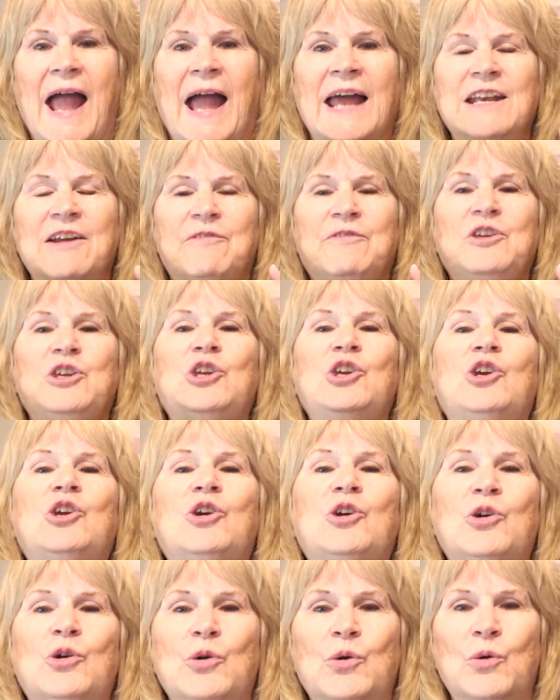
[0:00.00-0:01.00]
And if
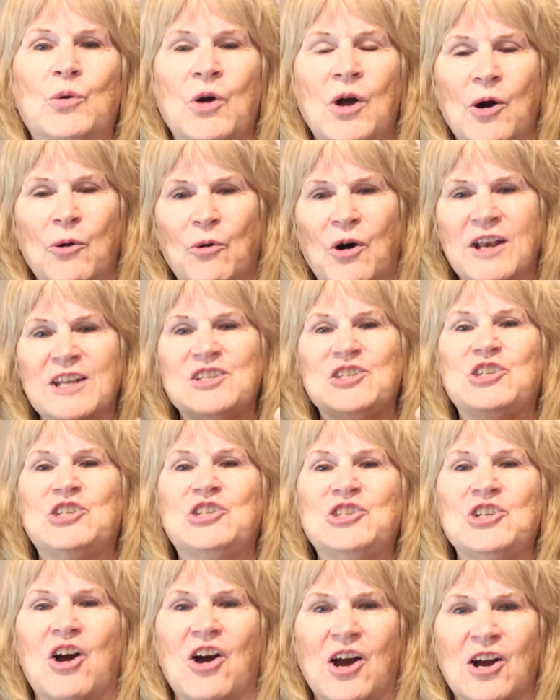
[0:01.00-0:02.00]
you want to
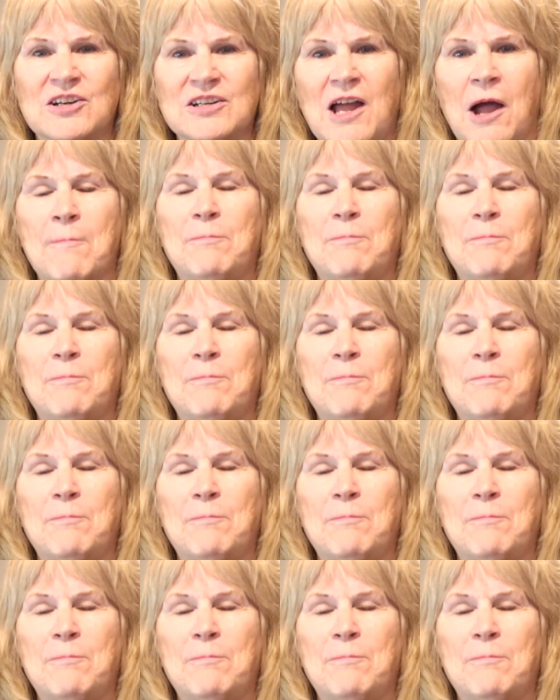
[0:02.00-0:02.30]
start